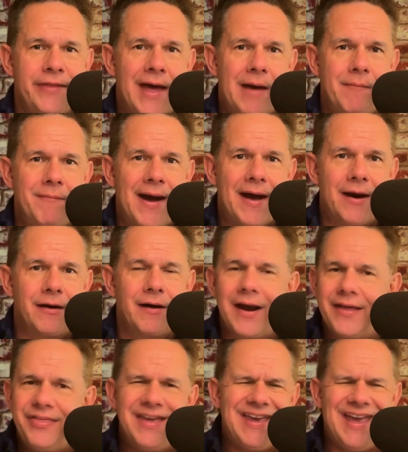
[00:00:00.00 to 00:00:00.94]
that matter.
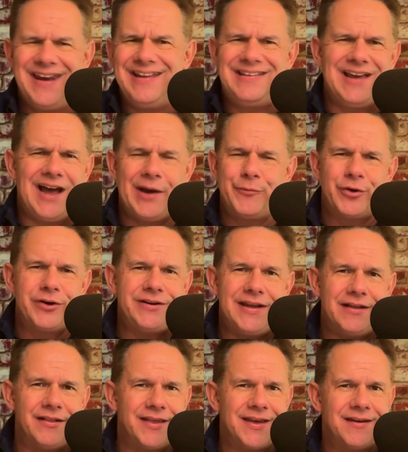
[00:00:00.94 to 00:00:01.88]
I think anytime we're
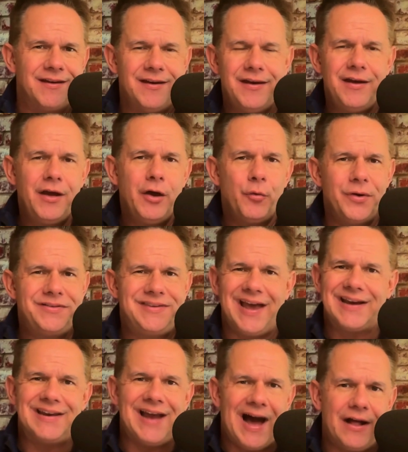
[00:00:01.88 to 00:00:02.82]
dealing with
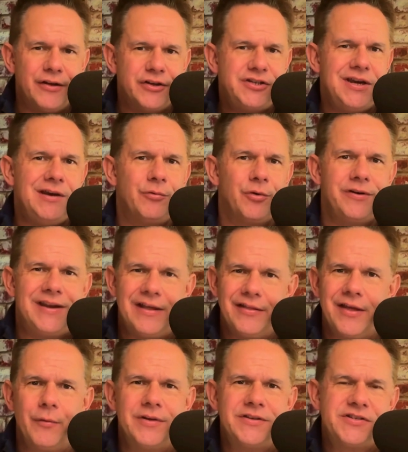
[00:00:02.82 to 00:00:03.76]
technology, we're
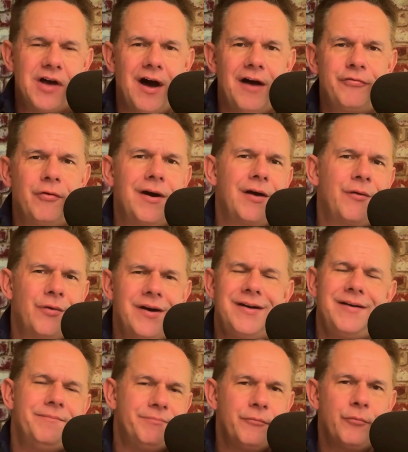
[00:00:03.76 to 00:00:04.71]
dealing with software, we're
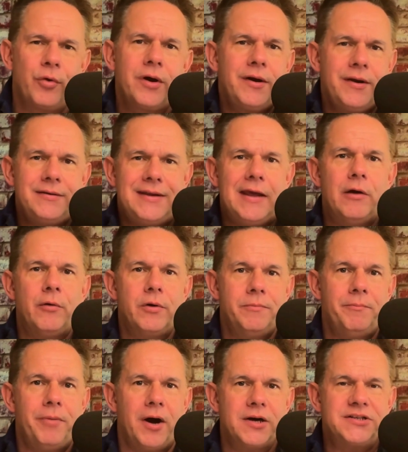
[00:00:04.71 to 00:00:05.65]
gonna deal
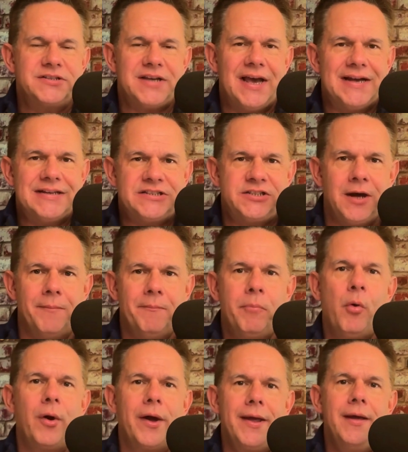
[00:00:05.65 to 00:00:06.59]
with bugs at some
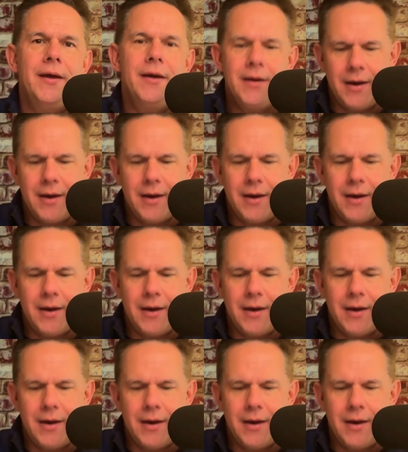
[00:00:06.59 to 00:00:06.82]
point.